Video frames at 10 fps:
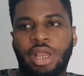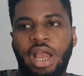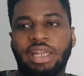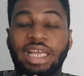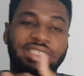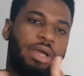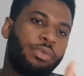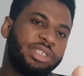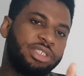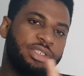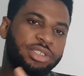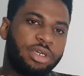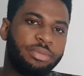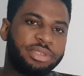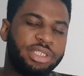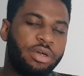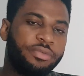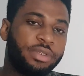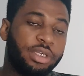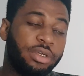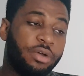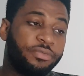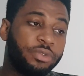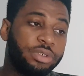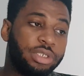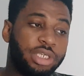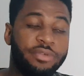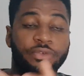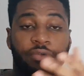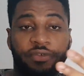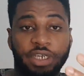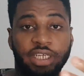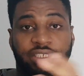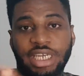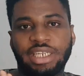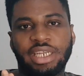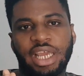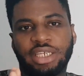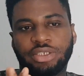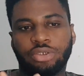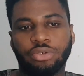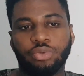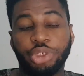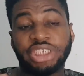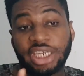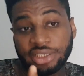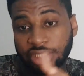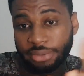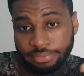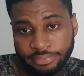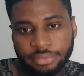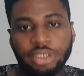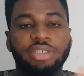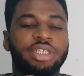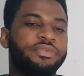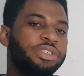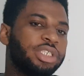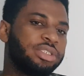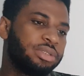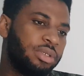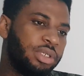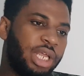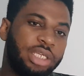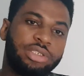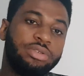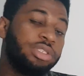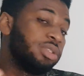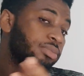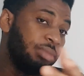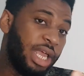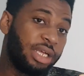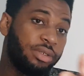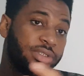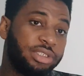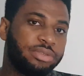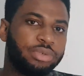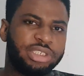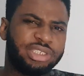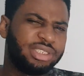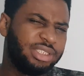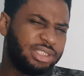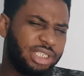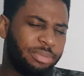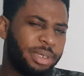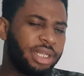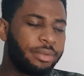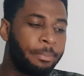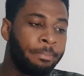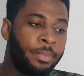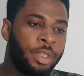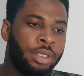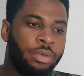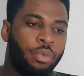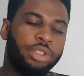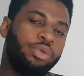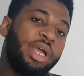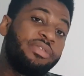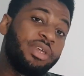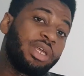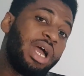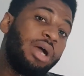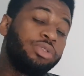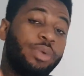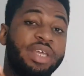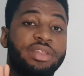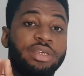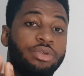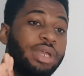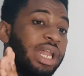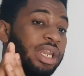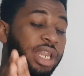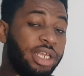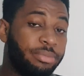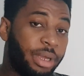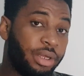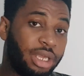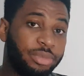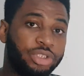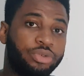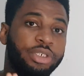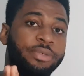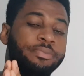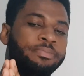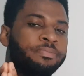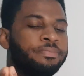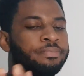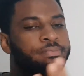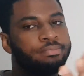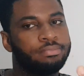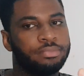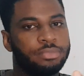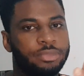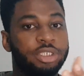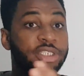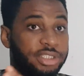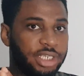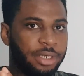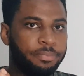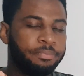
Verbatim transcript: And that's how questions comes. They, they often give you vignettes and then they ask you which enzyme is deficient or they ask you the diagnosis which is the easier part what do i think how do i think you can learn biochemistry easier